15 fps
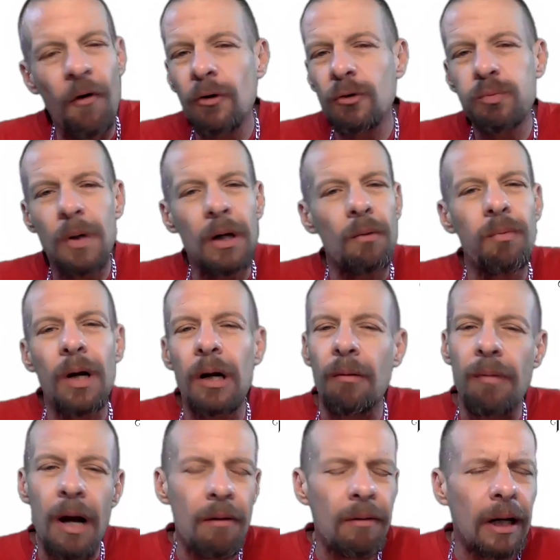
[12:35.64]
want to run
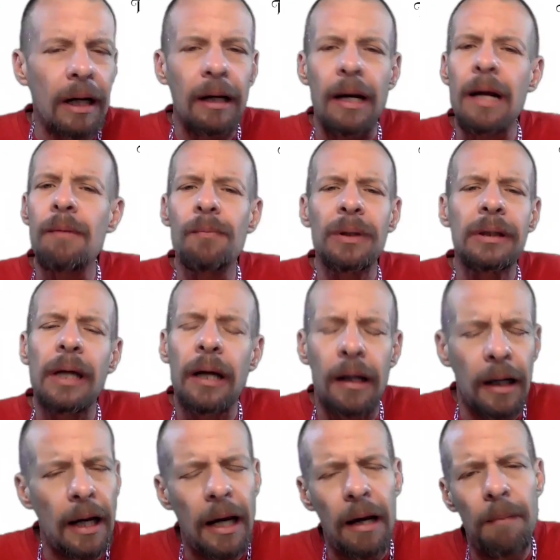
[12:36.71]
around and claim what they
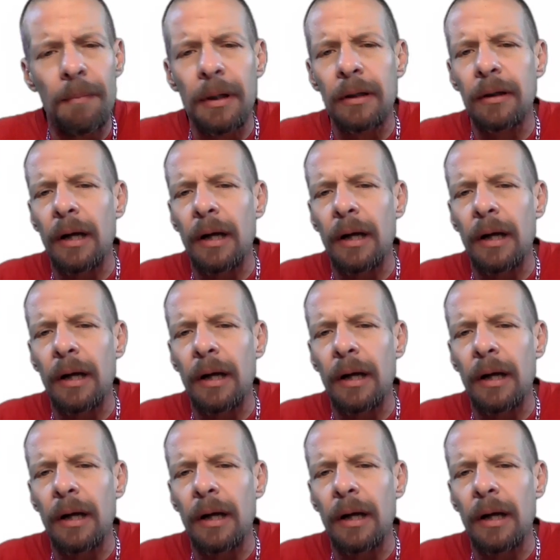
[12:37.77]
claim